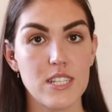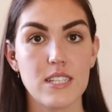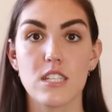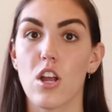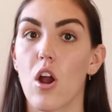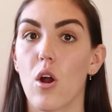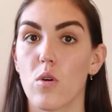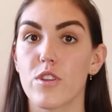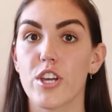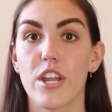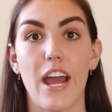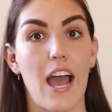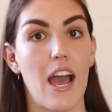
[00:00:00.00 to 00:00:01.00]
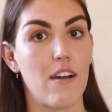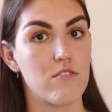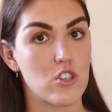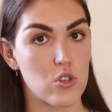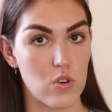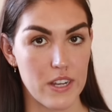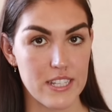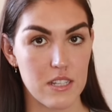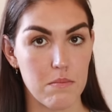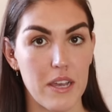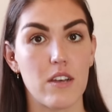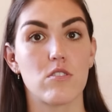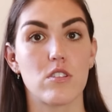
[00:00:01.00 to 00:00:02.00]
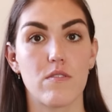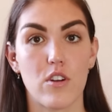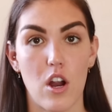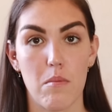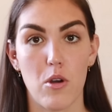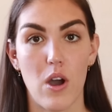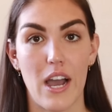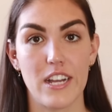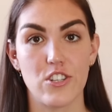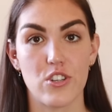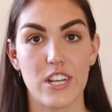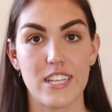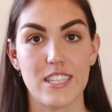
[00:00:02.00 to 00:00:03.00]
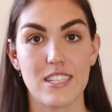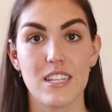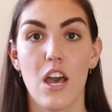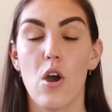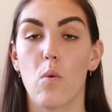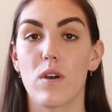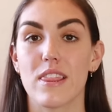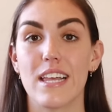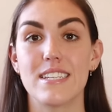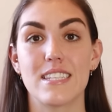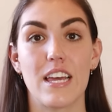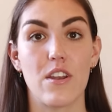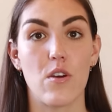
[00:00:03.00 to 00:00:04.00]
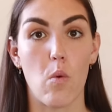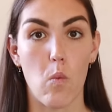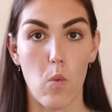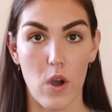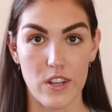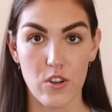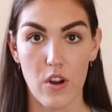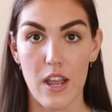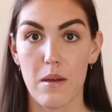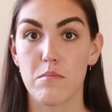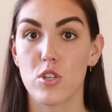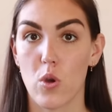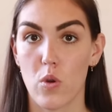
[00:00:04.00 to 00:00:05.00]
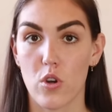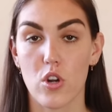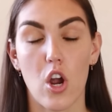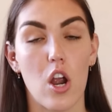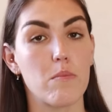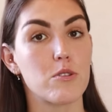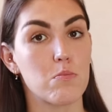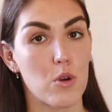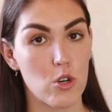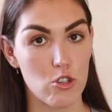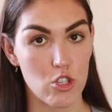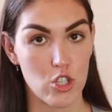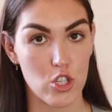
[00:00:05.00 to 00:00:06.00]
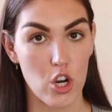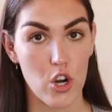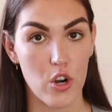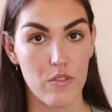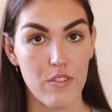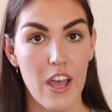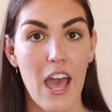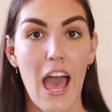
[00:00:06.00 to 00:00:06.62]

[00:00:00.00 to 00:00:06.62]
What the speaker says: cheeses are only going to have trace amounts of carbohydrates with less than 1 gram total carbs per serve.